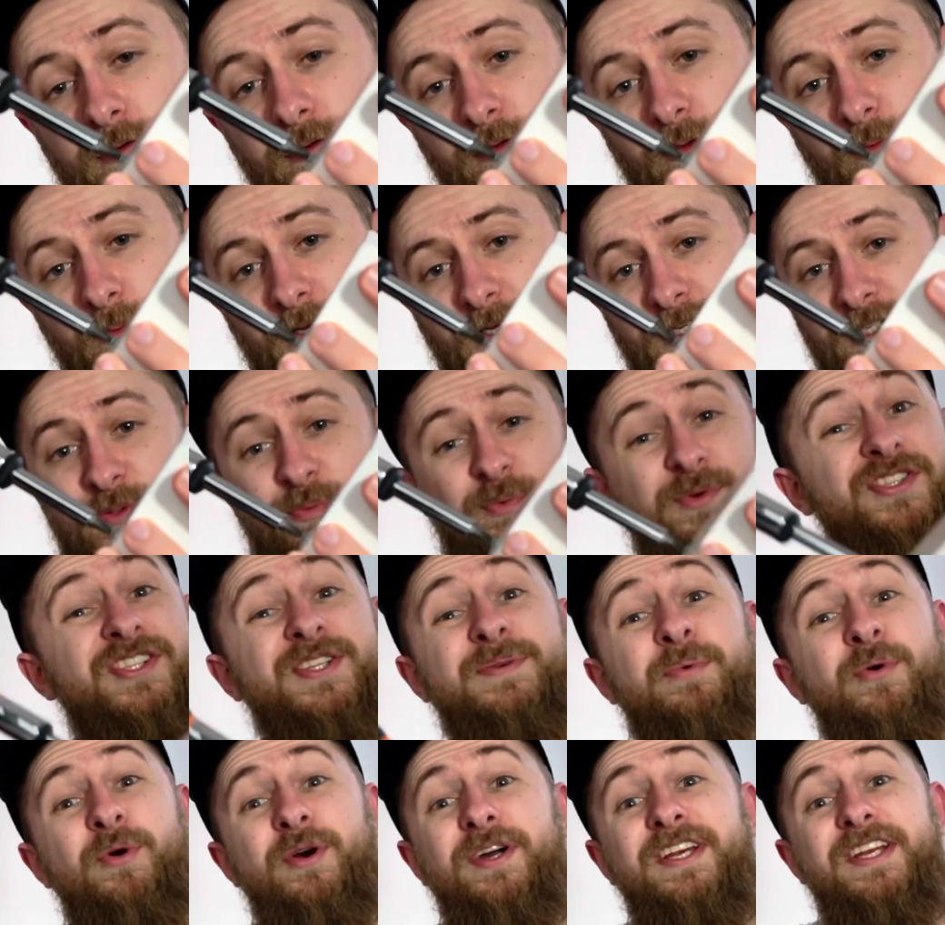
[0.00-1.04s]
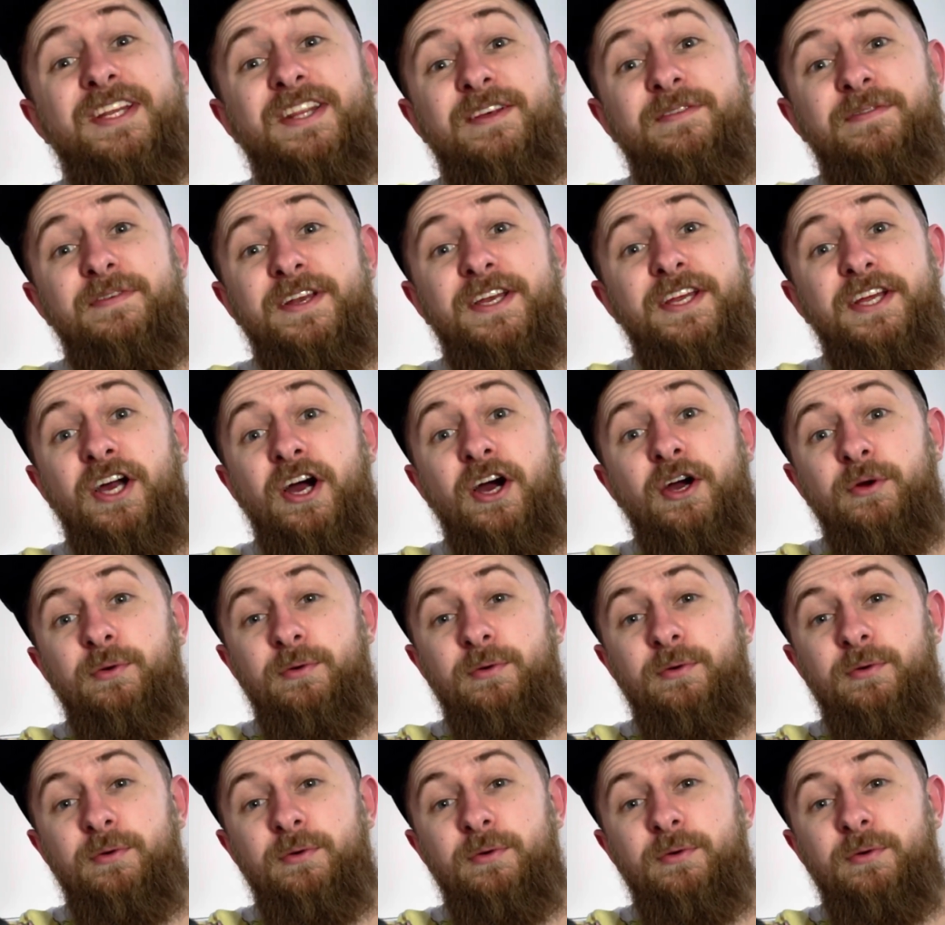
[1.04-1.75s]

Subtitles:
otherwise what's the point in the video?